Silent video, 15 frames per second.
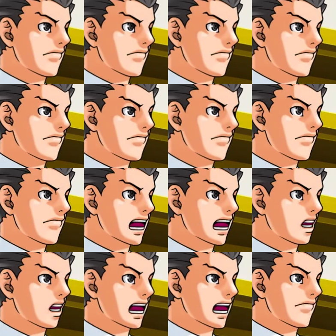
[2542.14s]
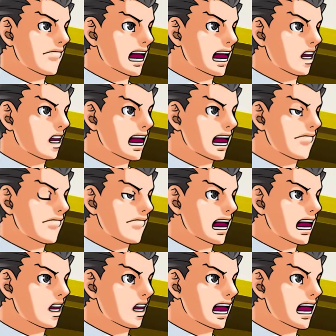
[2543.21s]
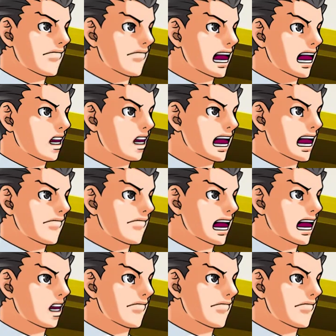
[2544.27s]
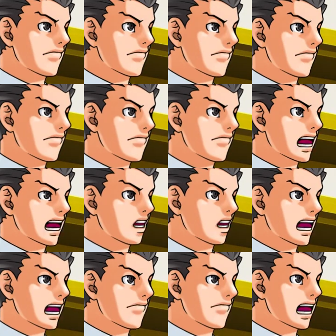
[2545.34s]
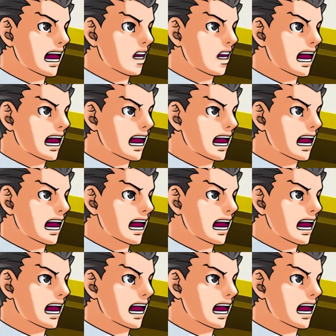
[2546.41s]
Okay, this is it. Yes, Your Honor. Allow me to explain how I see the truth of this matter.